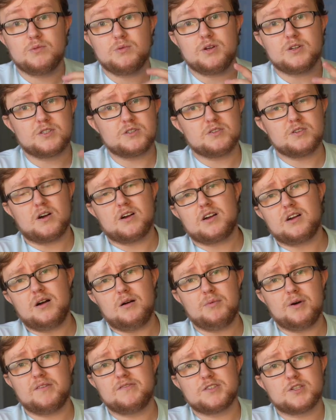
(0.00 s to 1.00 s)
We also talk
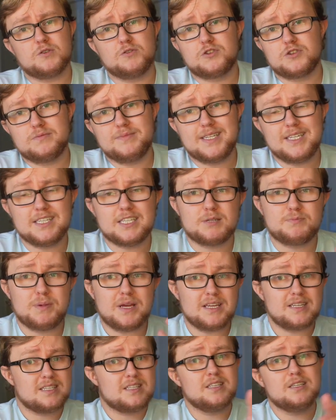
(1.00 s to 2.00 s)
about the social media
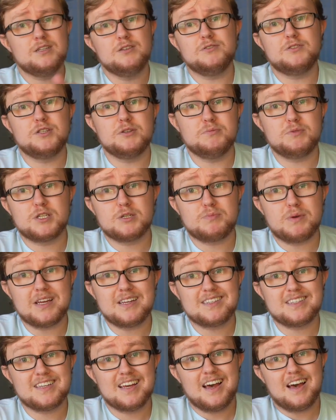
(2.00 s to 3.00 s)
space, the YouTube
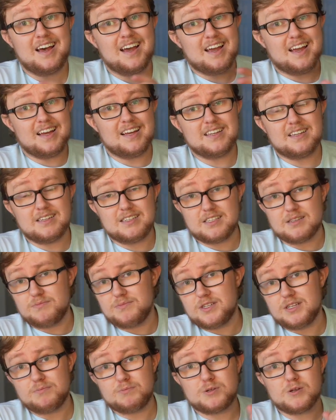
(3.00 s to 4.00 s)
space, and some
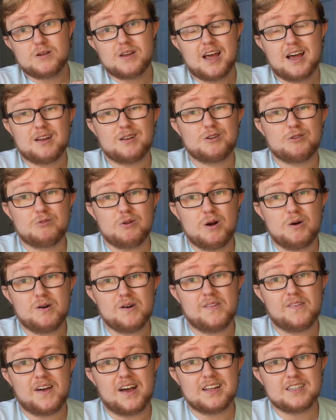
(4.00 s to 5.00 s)
tips on how to grow
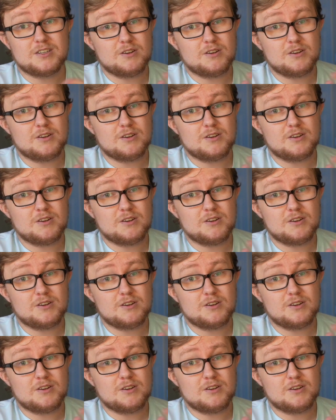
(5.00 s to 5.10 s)
on that.